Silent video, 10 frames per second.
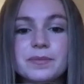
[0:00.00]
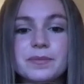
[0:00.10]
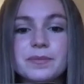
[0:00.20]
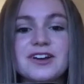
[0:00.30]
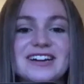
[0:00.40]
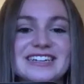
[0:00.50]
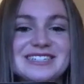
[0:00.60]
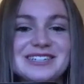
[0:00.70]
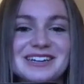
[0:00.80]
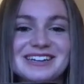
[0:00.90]
sorry
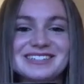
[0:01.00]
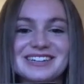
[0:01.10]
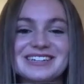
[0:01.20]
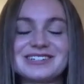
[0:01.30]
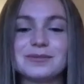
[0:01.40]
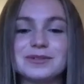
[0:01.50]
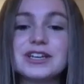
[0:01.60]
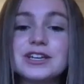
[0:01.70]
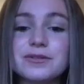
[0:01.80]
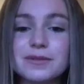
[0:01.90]
to interrupt you.
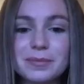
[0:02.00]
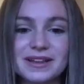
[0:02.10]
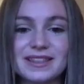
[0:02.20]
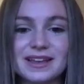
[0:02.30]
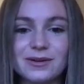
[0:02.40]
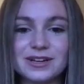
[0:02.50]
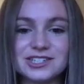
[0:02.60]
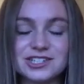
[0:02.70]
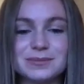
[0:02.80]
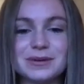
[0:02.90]
Can you repeat that
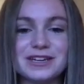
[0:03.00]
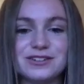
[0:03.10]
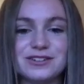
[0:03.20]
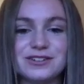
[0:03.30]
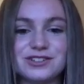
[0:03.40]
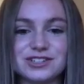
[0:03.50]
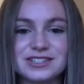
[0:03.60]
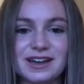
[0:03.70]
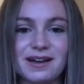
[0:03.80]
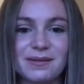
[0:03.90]
question just but you
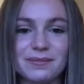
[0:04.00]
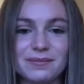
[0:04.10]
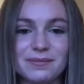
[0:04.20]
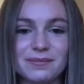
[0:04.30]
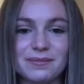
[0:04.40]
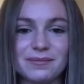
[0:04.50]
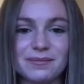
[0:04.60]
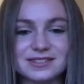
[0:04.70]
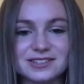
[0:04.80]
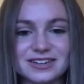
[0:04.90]
just cut
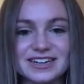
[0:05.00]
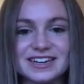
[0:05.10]
out, sorry.